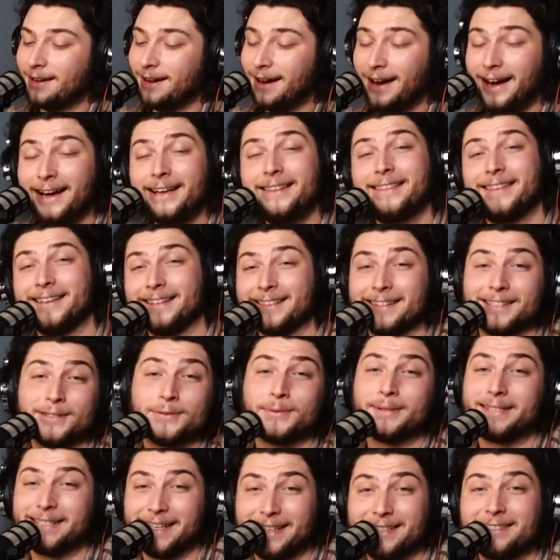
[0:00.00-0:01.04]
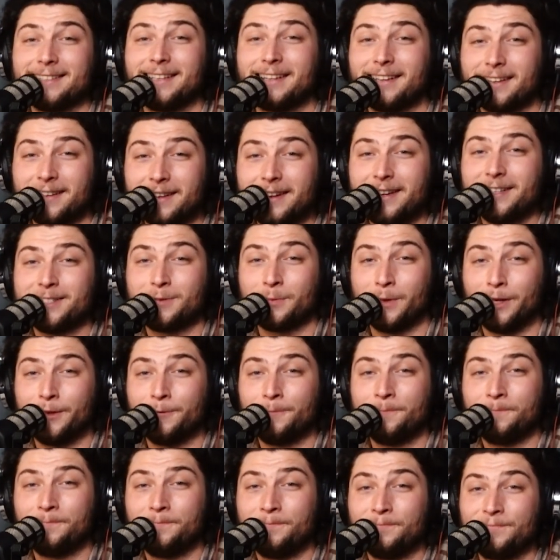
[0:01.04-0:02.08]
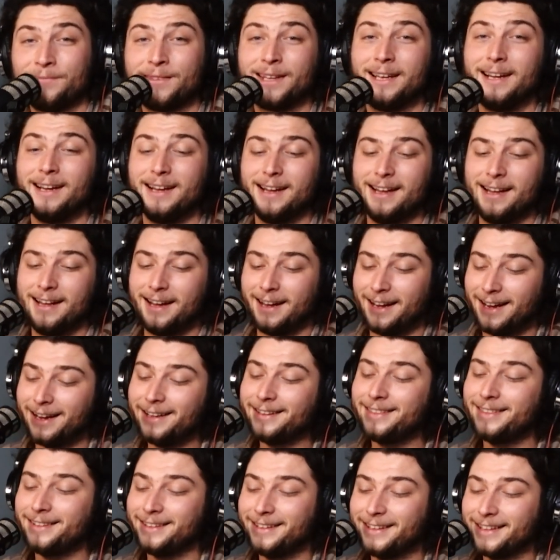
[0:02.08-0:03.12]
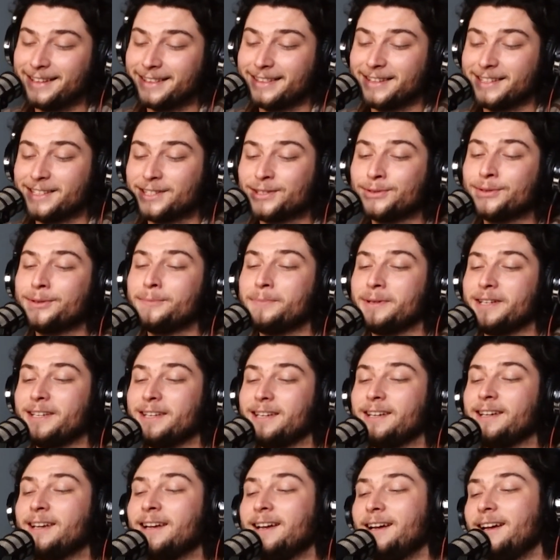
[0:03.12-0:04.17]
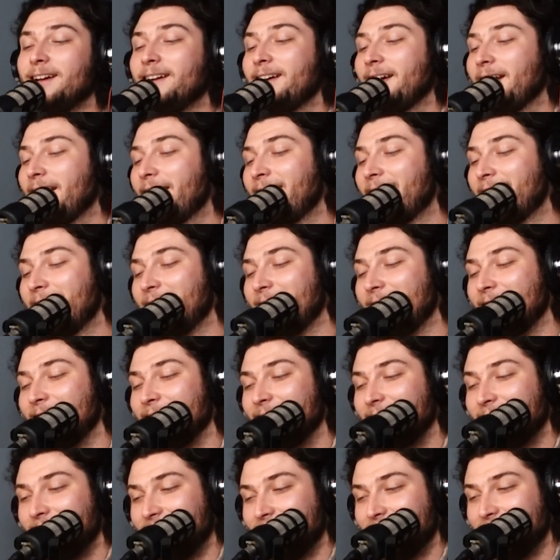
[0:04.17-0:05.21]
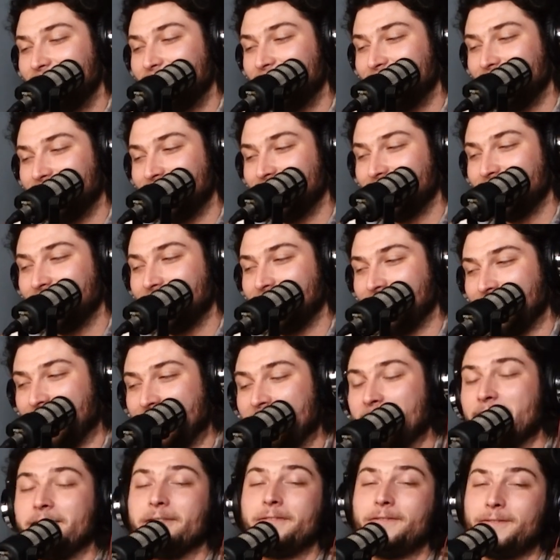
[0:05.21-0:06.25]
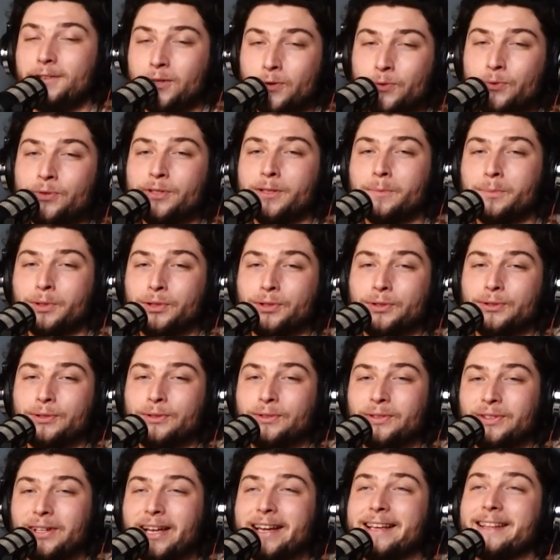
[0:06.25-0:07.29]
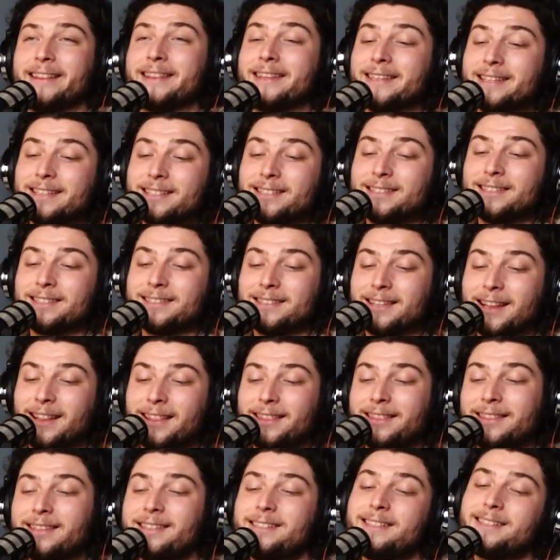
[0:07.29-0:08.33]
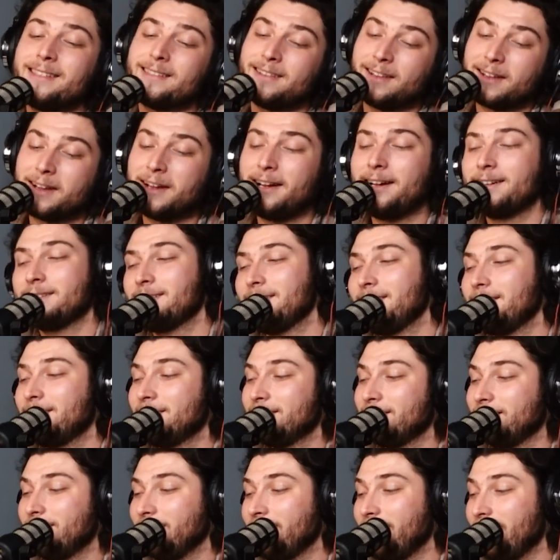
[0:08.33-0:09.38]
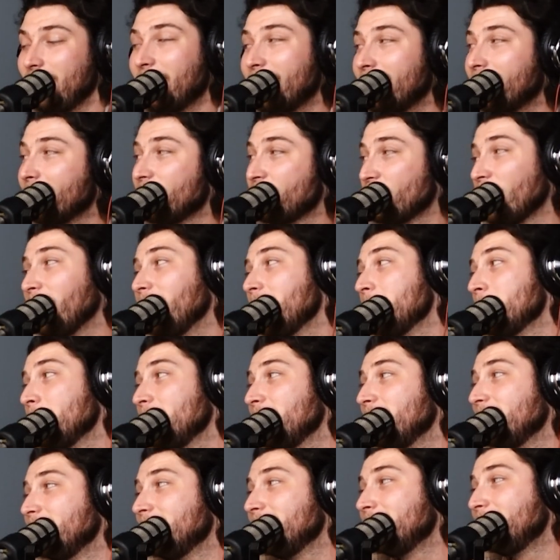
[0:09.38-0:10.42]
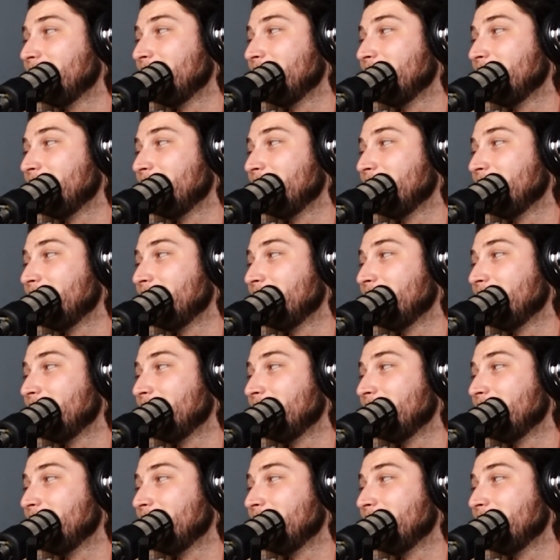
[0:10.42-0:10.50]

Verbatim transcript: I think this would taste like a Cosmo. I think this would be a uh, an infusible like this. This is a cocktail in a jelly bean.